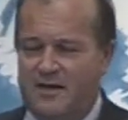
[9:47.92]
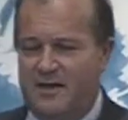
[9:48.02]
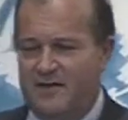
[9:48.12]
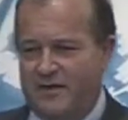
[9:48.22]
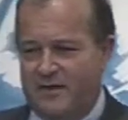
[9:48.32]

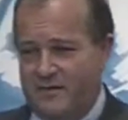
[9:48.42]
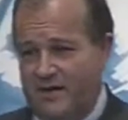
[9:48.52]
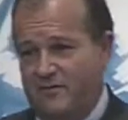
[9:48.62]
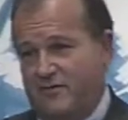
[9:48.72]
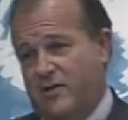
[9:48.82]
And then
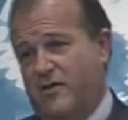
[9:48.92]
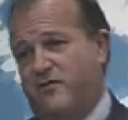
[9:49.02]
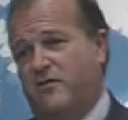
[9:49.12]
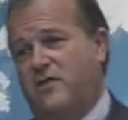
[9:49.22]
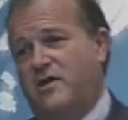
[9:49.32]
if
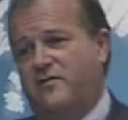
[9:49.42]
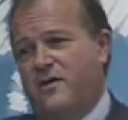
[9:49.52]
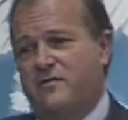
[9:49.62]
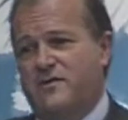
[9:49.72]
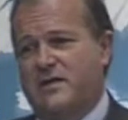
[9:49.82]
you look at the
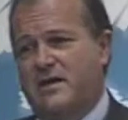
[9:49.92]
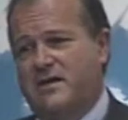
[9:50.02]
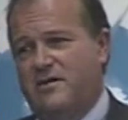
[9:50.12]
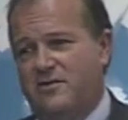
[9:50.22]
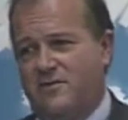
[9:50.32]
other side,
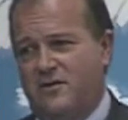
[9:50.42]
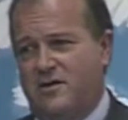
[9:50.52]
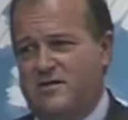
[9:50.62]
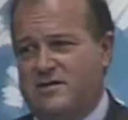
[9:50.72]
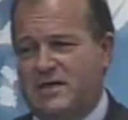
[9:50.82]
on the
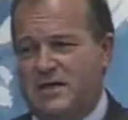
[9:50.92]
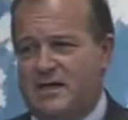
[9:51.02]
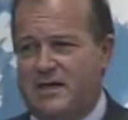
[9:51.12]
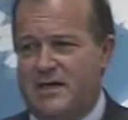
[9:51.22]
cost side,